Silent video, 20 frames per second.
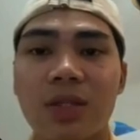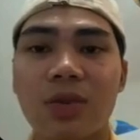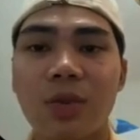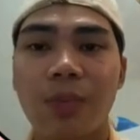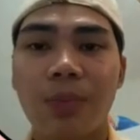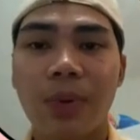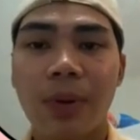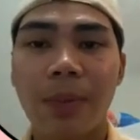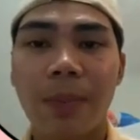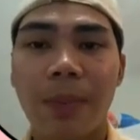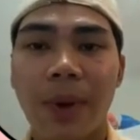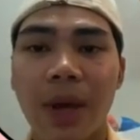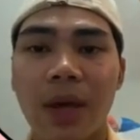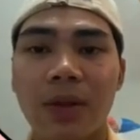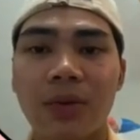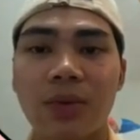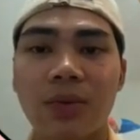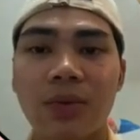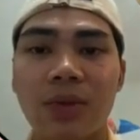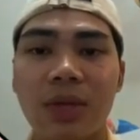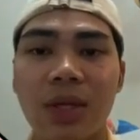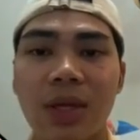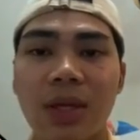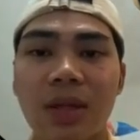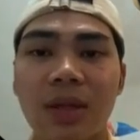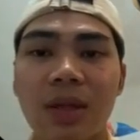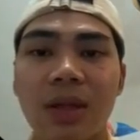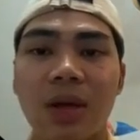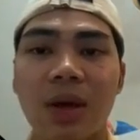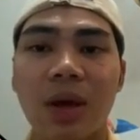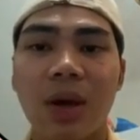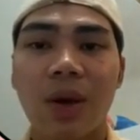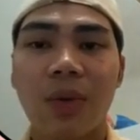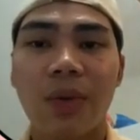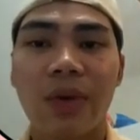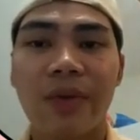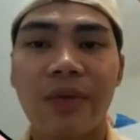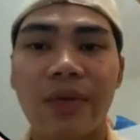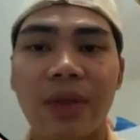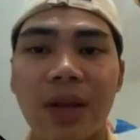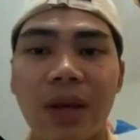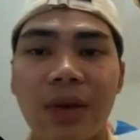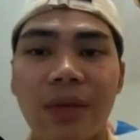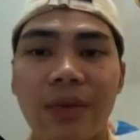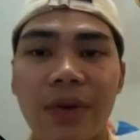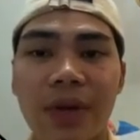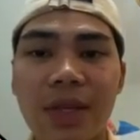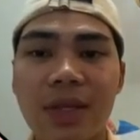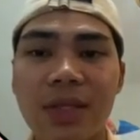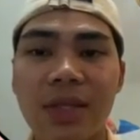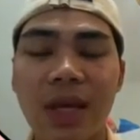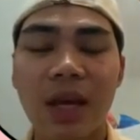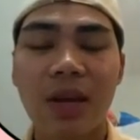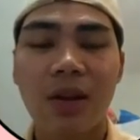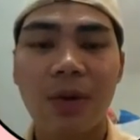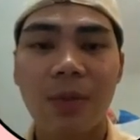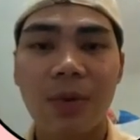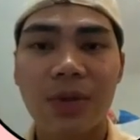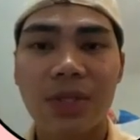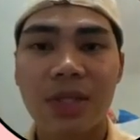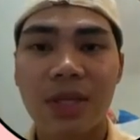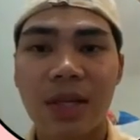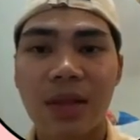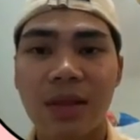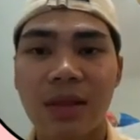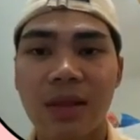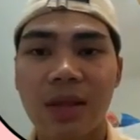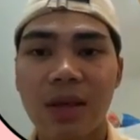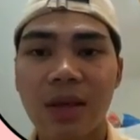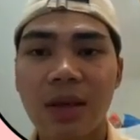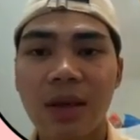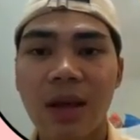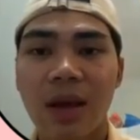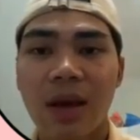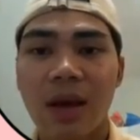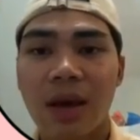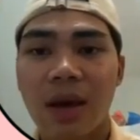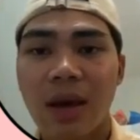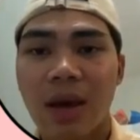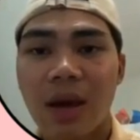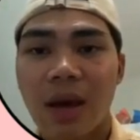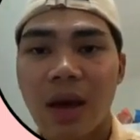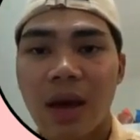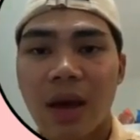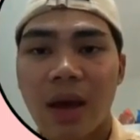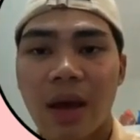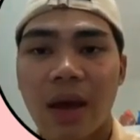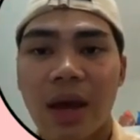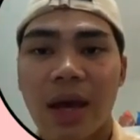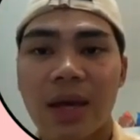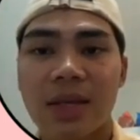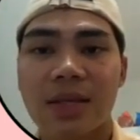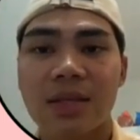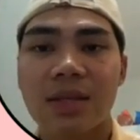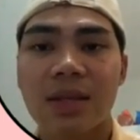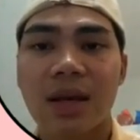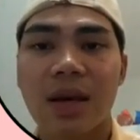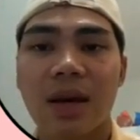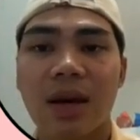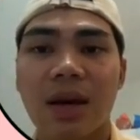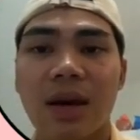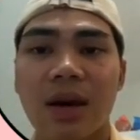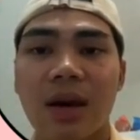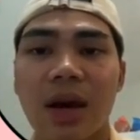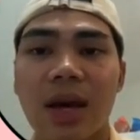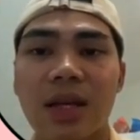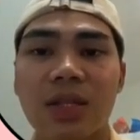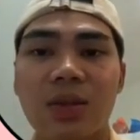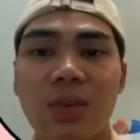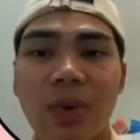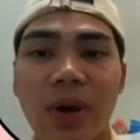prepare to deal with the risk and opportunity as well